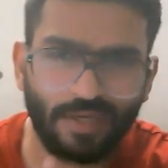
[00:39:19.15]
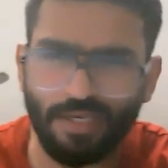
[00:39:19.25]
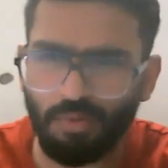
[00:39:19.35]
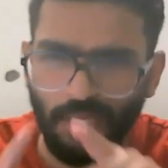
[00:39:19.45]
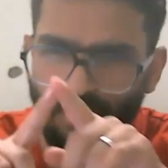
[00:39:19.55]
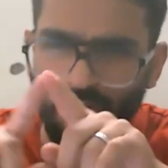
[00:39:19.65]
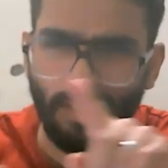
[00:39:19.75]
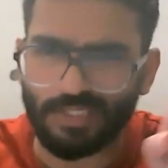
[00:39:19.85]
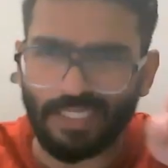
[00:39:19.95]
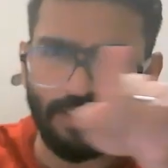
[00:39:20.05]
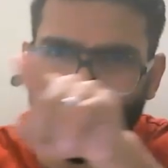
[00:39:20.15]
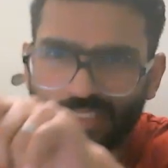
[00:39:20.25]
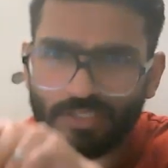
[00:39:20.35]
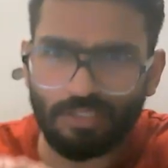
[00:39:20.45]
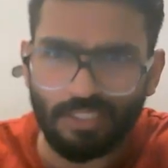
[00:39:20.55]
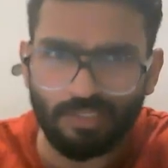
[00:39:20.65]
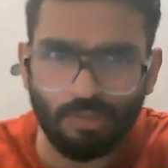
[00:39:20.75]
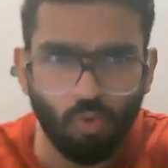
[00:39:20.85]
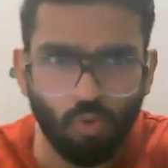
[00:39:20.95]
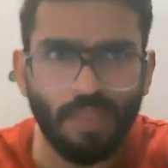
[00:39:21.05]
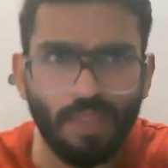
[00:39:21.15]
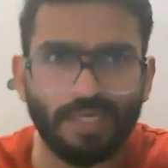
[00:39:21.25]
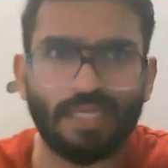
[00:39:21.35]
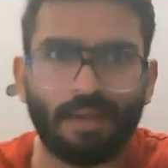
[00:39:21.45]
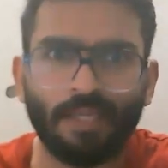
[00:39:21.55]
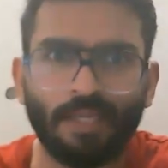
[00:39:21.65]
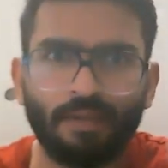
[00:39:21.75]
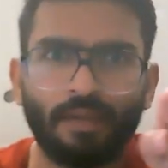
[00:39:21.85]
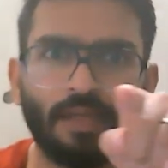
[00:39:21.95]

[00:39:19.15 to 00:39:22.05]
Can you understand this loop that is happening?